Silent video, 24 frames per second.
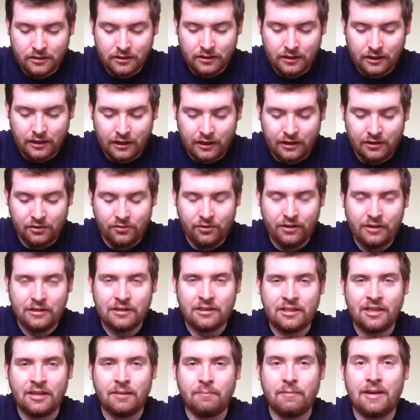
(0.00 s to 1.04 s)
And the only
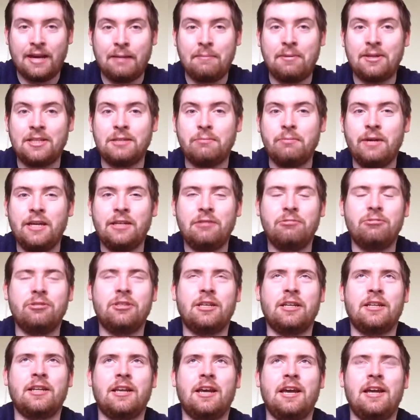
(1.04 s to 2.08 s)
thing bad about this match was
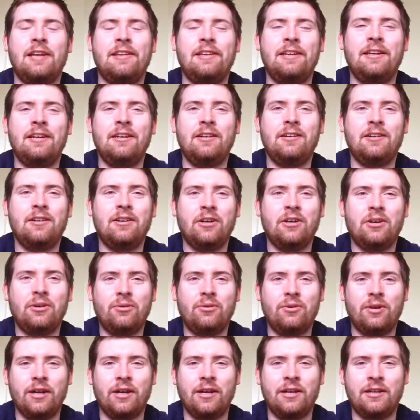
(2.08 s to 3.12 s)
like the ending,
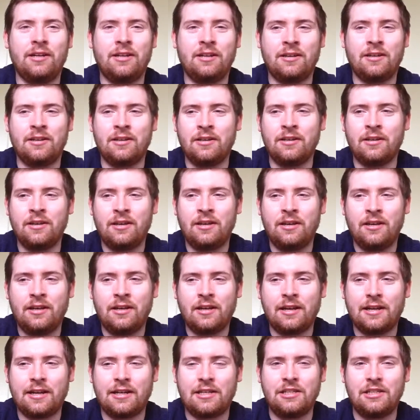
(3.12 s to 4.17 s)
where like
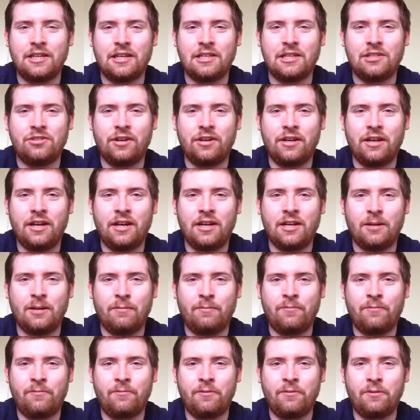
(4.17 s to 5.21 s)
Cactus Jack is trying to get up
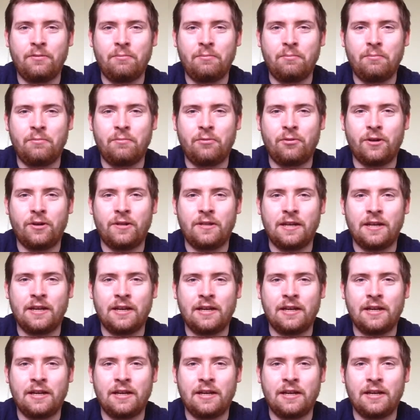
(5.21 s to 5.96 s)
for the ten